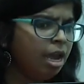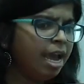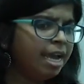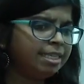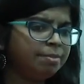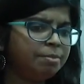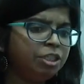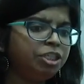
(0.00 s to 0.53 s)

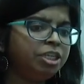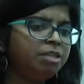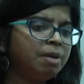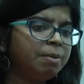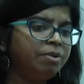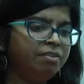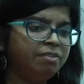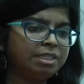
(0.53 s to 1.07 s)
As I mentioned in
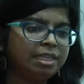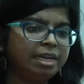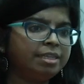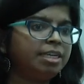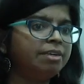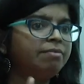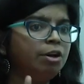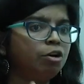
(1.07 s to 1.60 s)
my previous
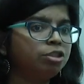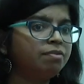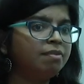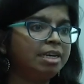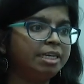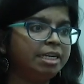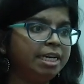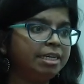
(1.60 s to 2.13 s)
slide, that we also
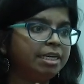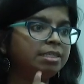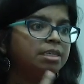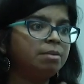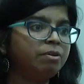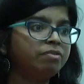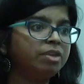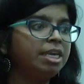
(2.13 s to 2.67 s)
validated
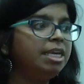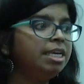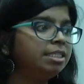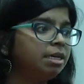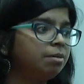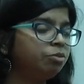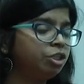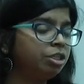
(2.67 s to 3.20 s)
some of the key
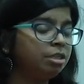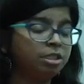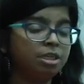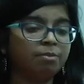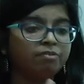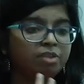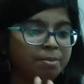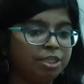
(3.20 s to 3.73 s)
assumptions,
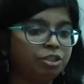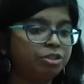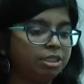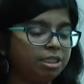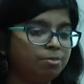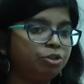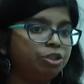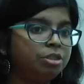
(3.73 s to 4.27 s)
some of the major
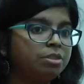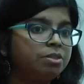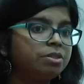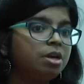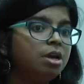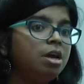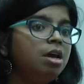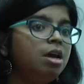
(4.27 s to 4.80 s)

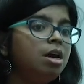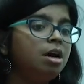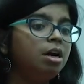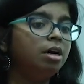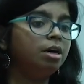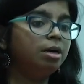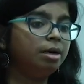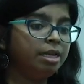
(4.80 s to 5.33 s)
assumptions
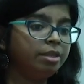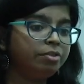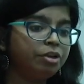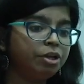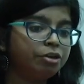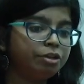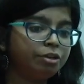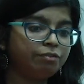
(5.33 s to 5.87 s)
in the
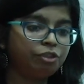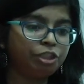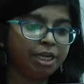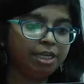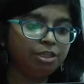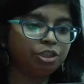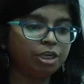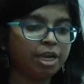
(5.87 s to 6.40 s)
theory of
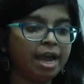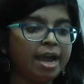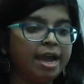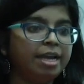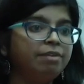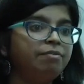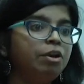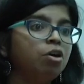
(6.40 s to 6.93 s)
change,
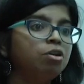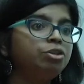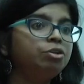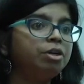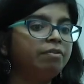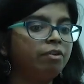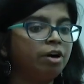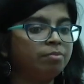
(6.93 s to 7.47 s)
and we also
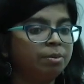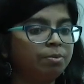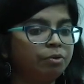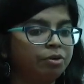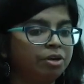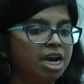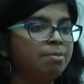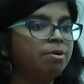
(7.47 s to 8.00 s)
informed the
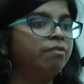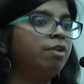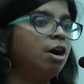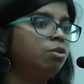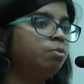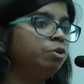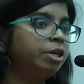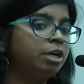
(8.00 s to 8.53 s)
program of
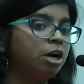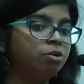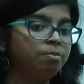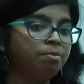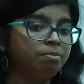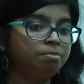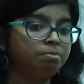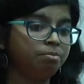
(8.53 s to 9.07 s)
output and
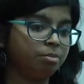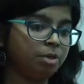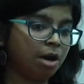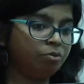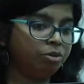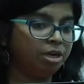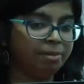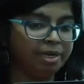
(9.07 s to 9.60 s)

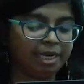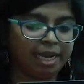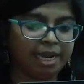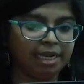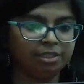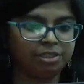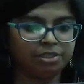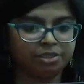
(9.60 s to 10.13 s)
outcome
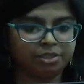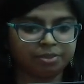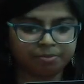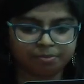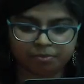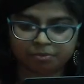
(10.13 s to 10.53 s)
indicators.